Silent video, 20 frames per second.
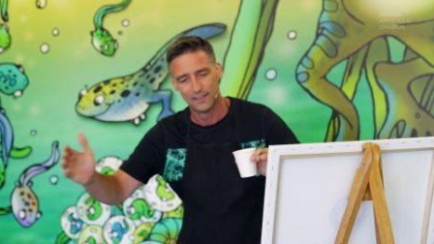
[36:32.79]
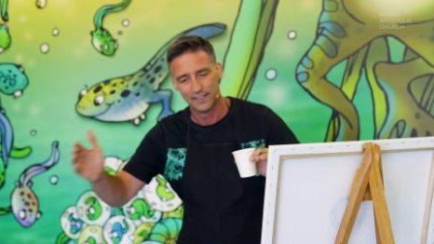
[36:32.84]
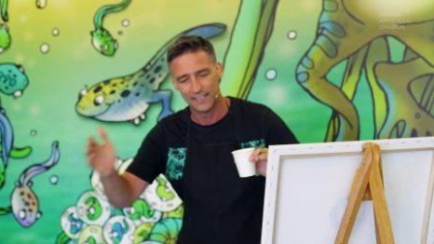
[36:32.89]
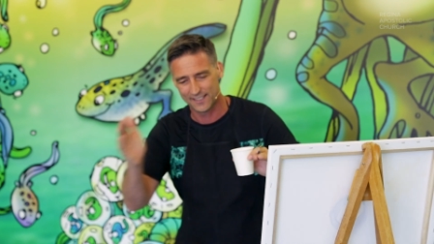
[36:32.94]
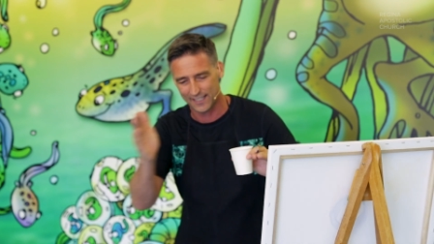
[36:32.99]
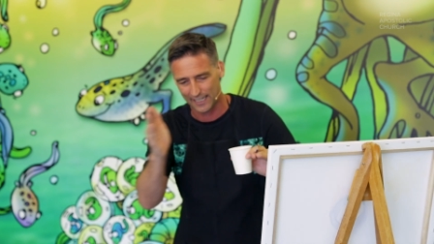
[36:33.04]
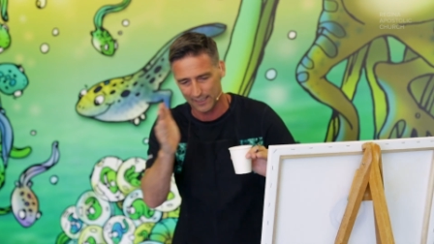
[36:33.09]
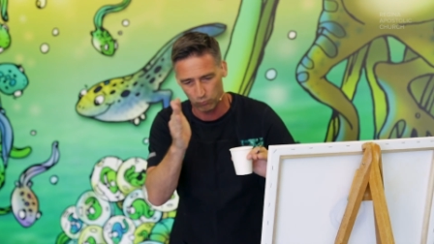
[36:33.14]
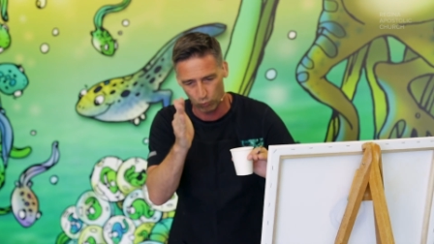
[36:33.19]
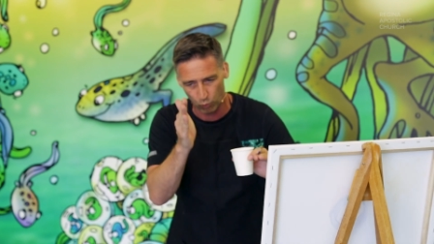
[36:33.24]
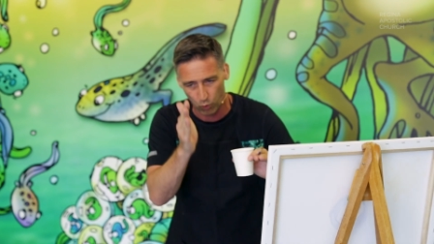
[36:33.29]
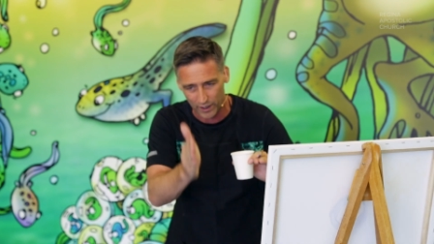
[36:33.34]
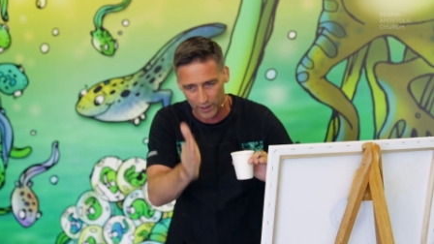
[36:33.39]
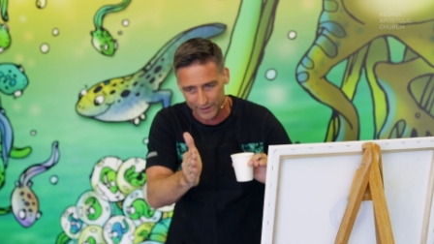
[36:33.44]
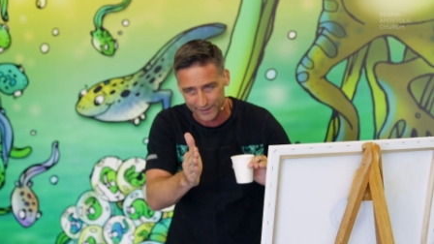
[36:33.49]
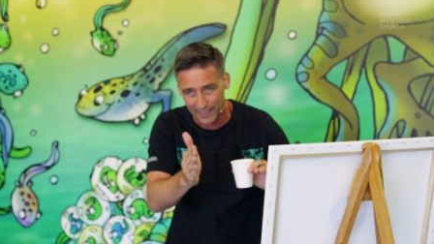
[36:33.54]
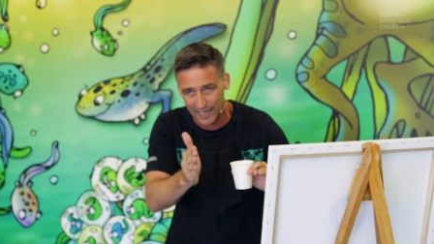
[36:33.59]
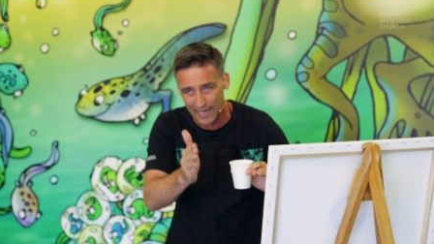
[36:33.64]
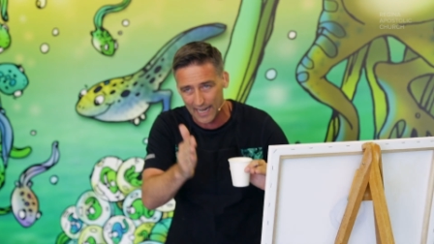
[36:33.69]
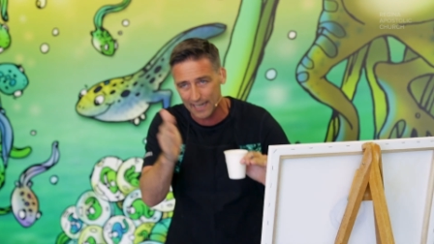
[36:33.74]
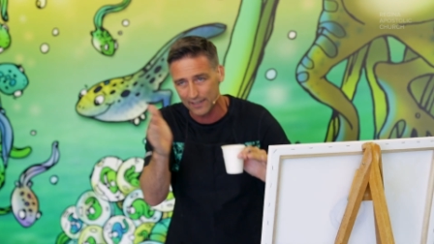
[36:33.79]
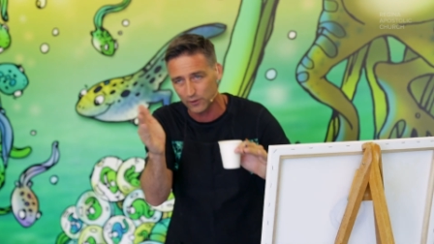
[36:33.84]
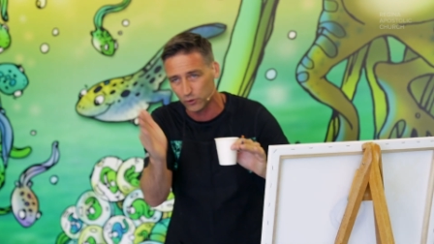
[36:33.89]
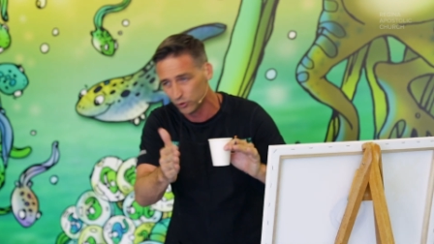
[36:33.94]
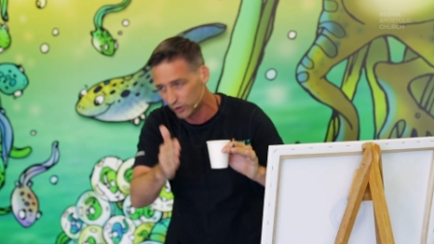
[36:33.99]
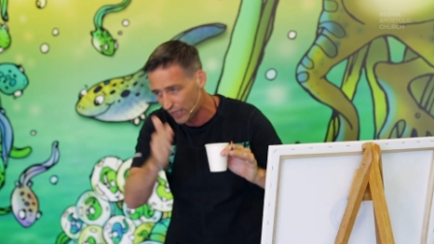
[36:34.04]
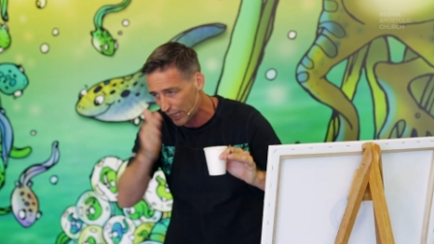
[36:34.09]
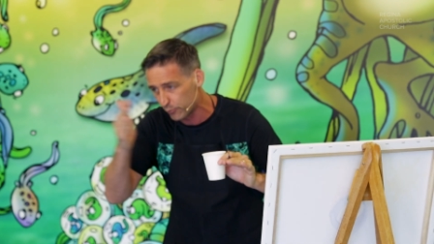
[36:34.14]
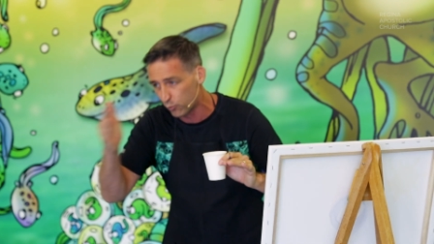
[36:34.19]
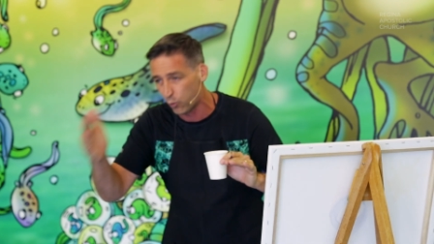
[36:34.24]
It's like one guy
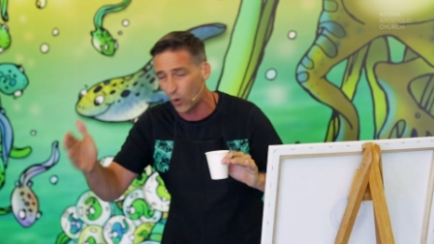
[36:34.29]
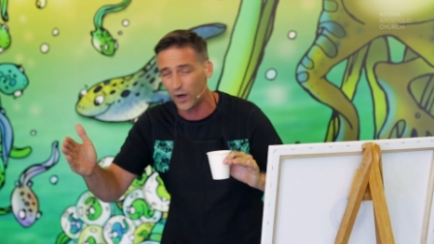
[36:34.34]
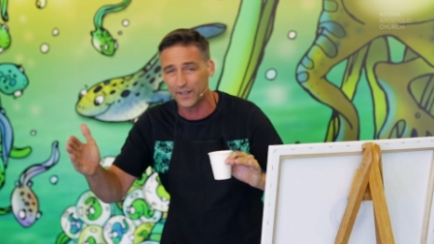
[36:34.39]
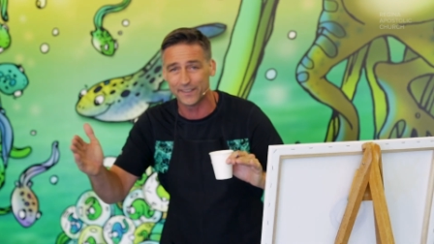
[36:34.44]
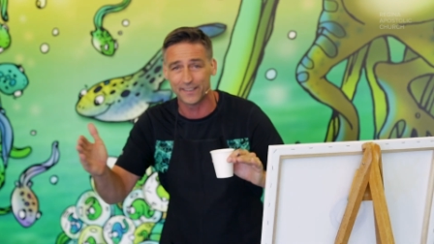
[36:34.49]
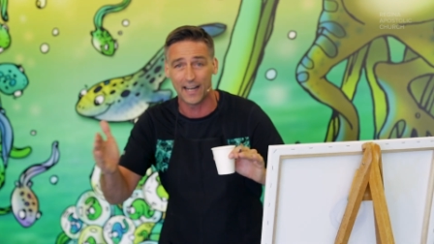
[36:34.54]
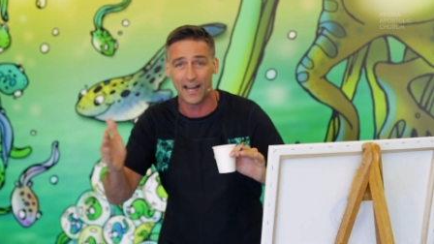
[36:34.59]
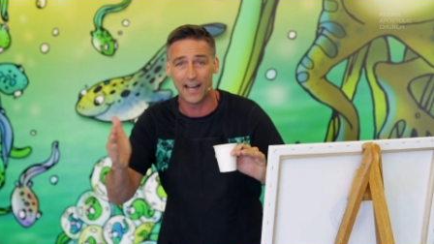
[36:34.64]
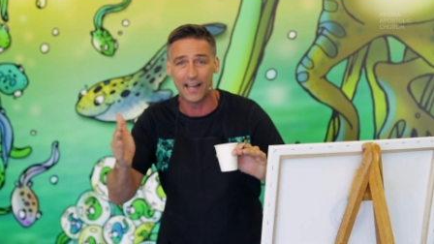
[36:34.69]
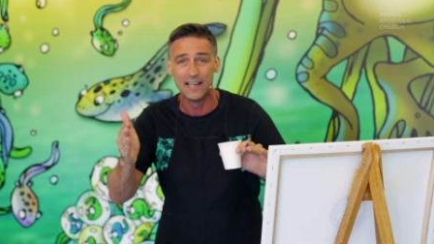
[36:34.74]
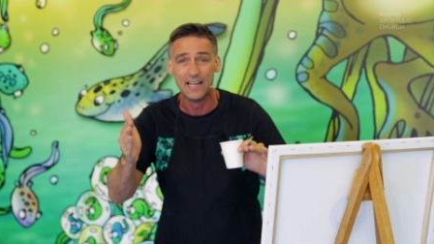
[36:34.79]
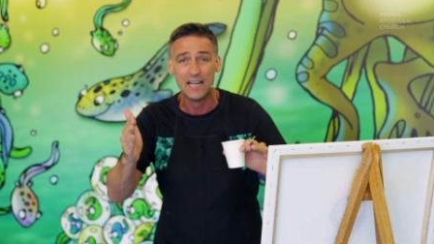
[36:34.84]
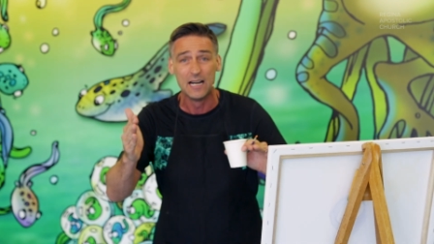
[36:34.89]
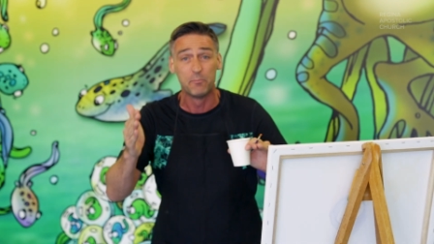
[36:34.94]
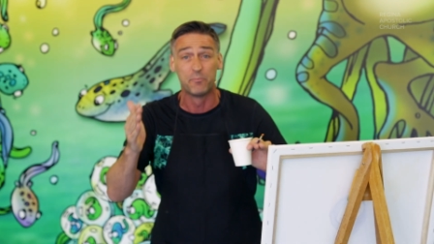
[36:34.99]
who led one guy.